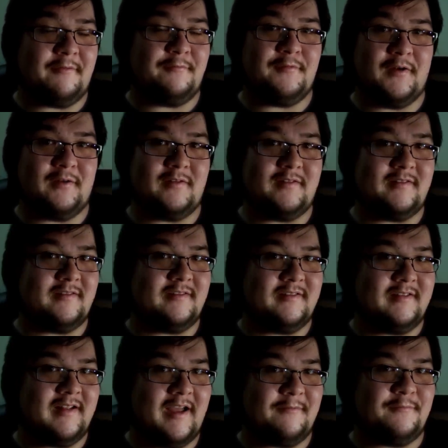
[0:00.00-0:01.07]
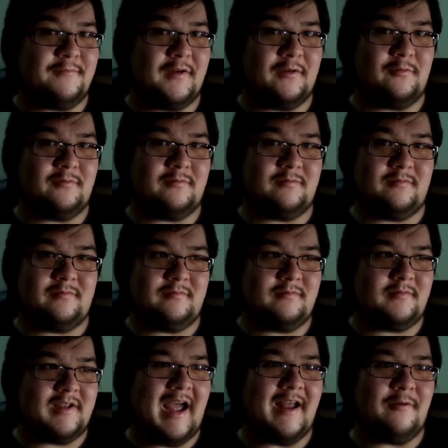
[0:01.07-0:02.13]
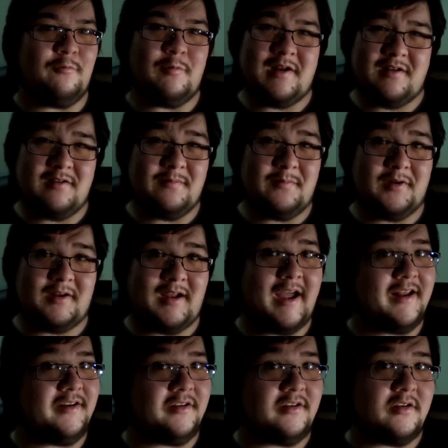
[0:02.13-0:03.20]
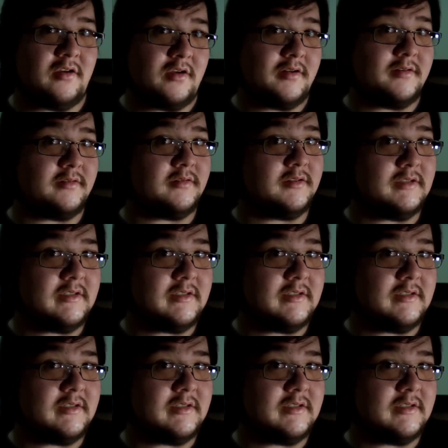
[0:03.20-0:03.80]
I felt I felt kind of weird, but kind of good.